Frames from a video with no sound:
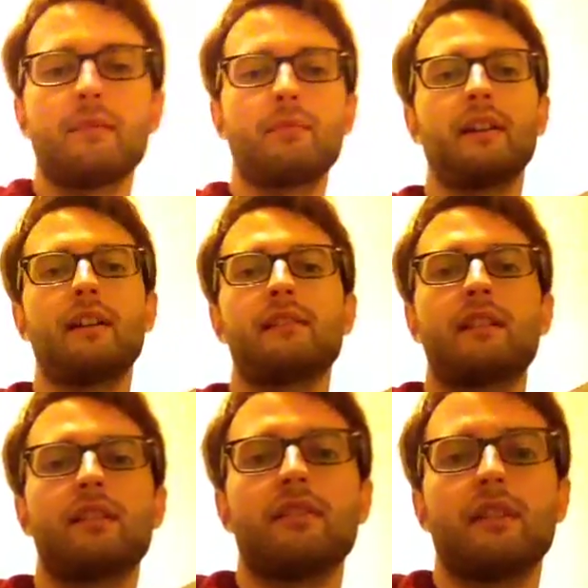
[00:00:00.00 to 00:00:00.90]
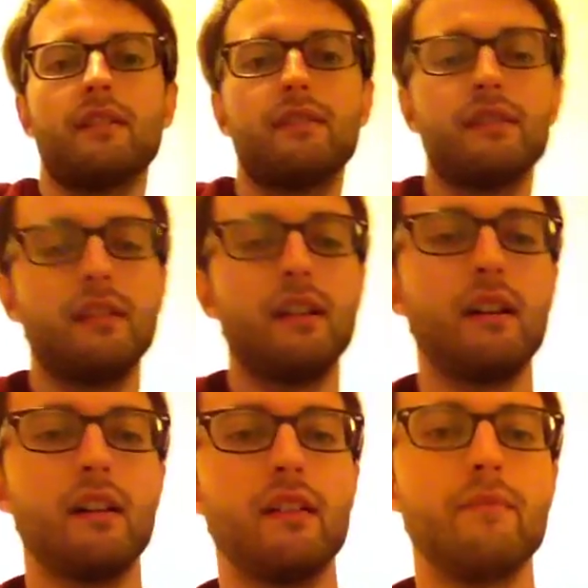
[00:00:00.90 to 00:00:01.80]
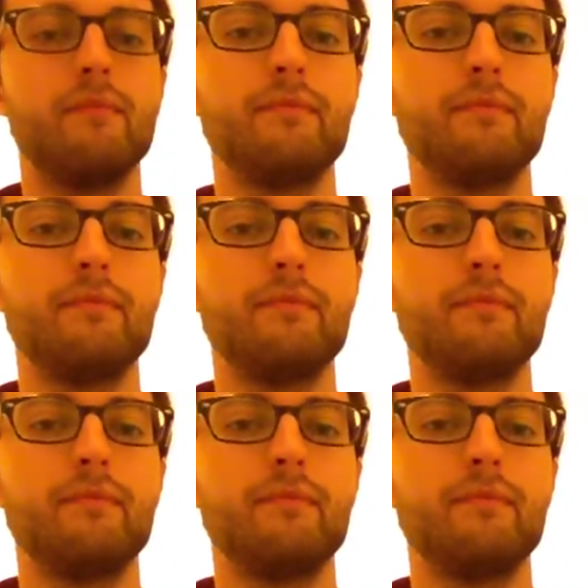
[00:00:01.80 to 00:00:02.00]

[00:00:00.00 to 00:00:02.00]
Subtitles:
bring that together then, the